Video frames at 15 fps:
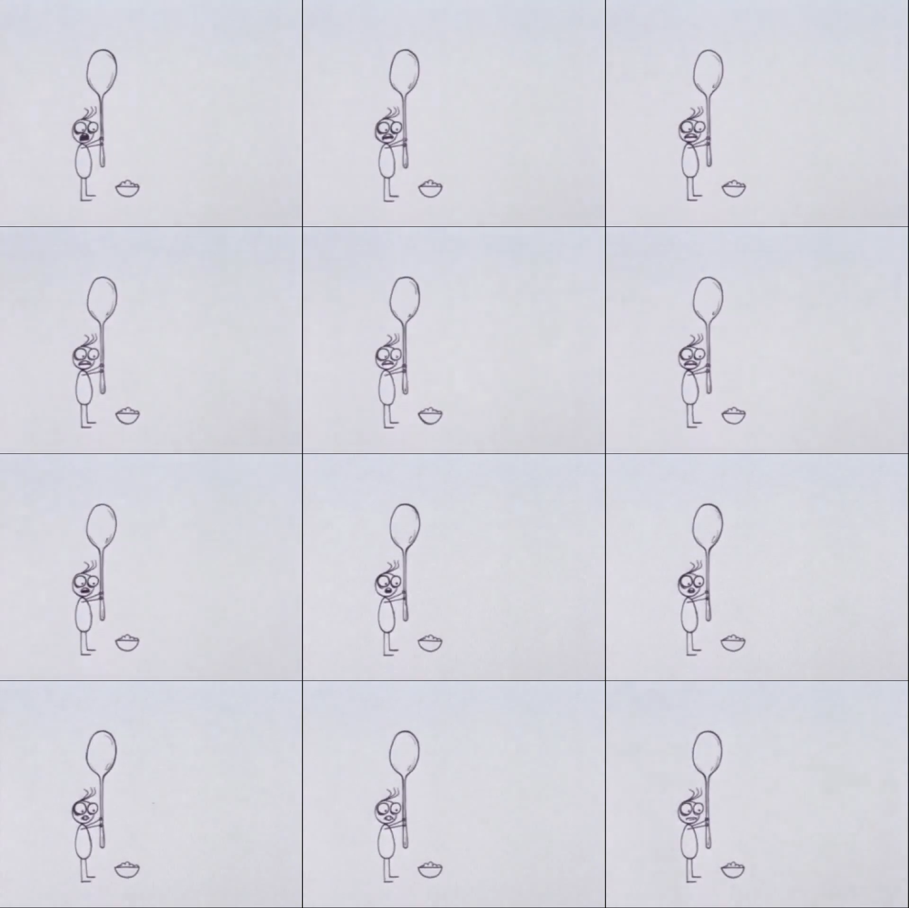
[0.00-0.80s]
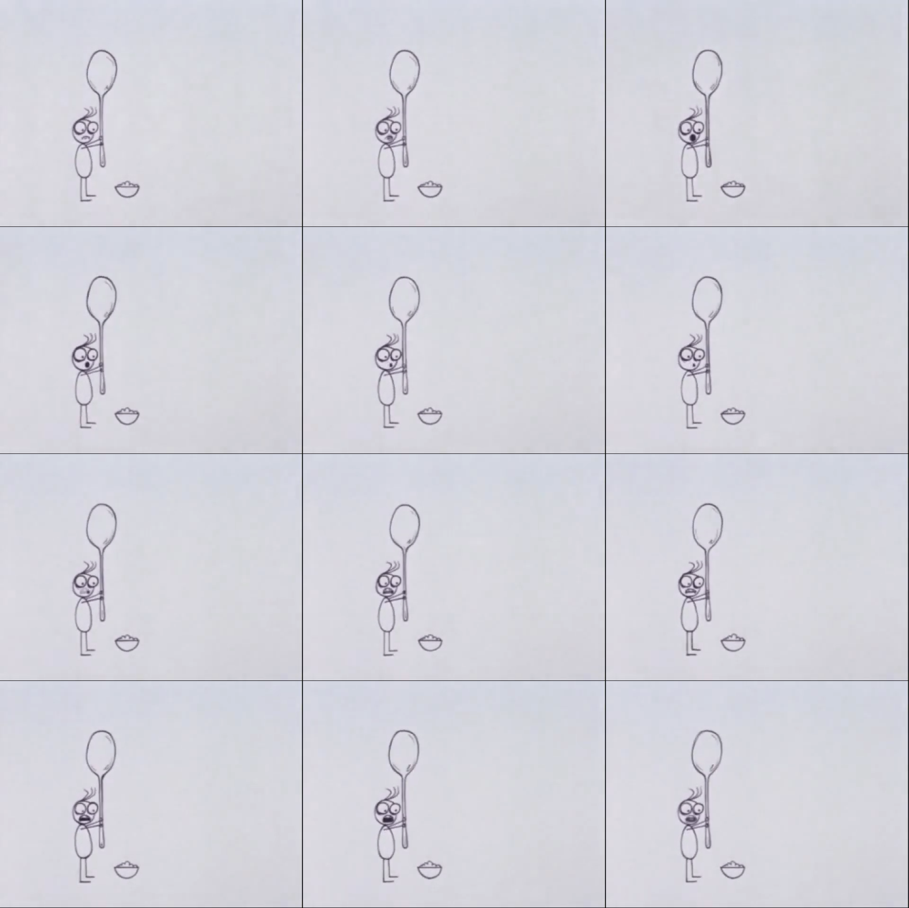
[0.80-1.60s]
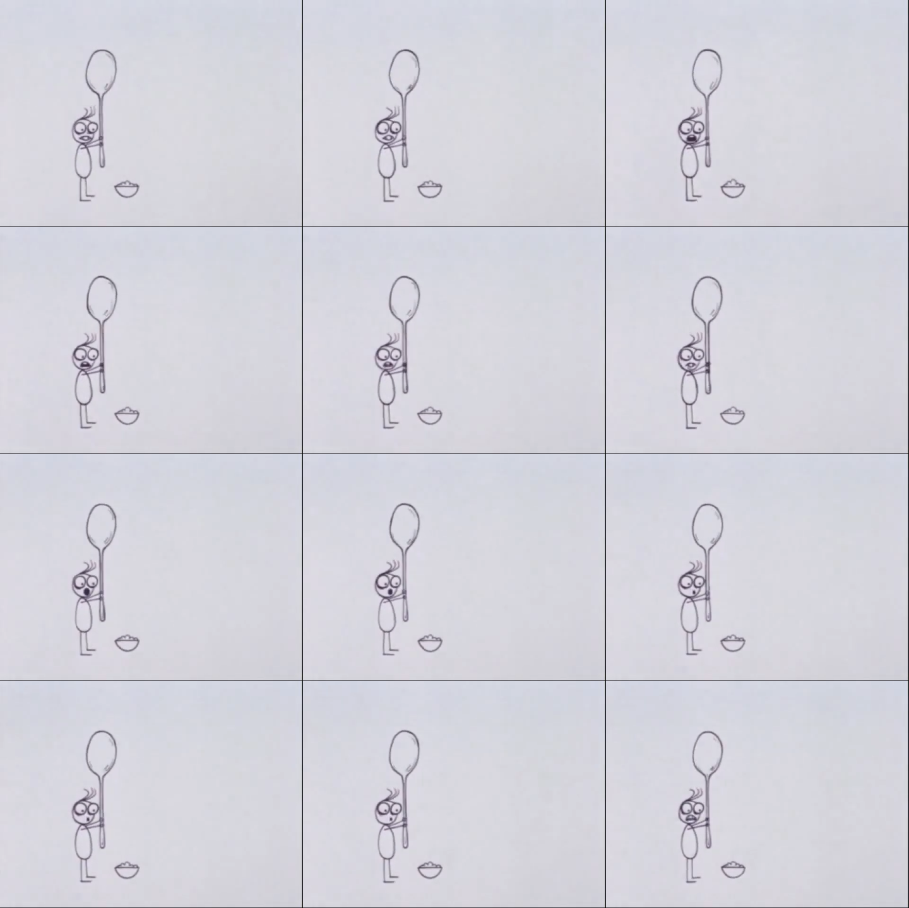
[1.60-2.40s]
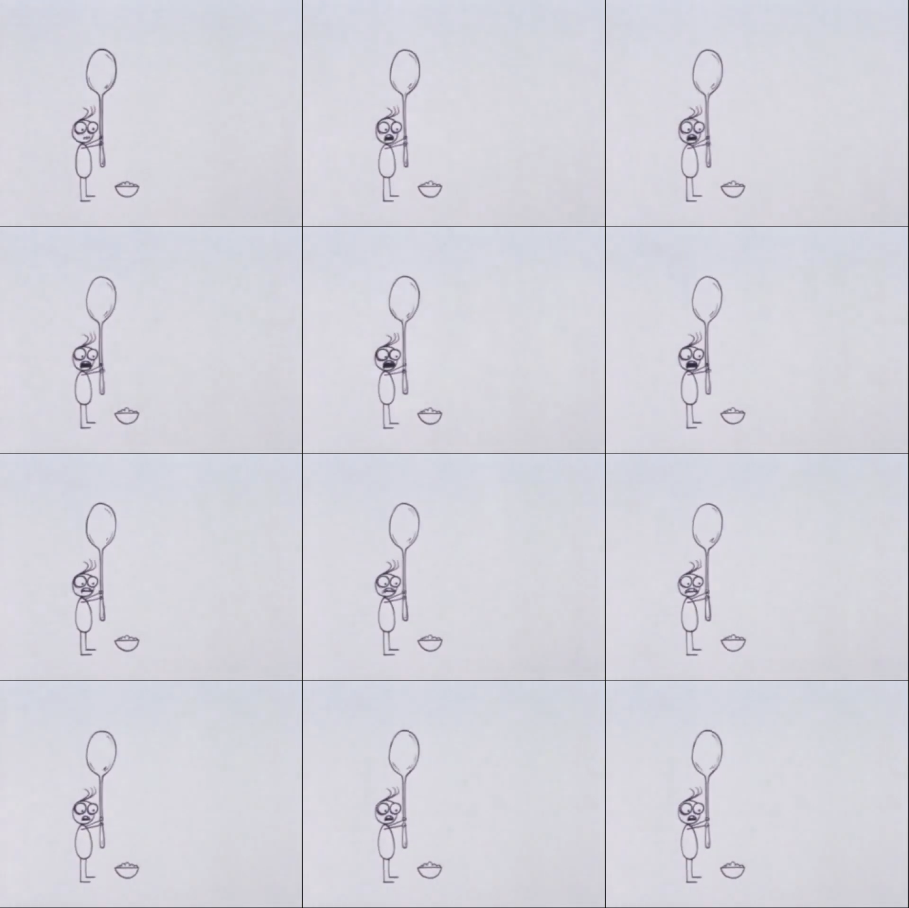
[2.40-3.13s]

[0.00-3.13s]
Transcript: [unreadable: no face in view]